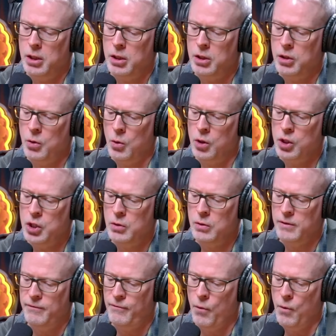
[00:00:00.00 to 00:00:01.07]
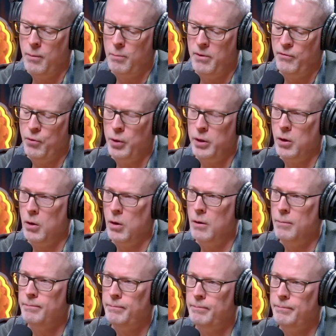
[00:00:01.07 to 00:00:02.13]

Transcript: your uniform before you go home.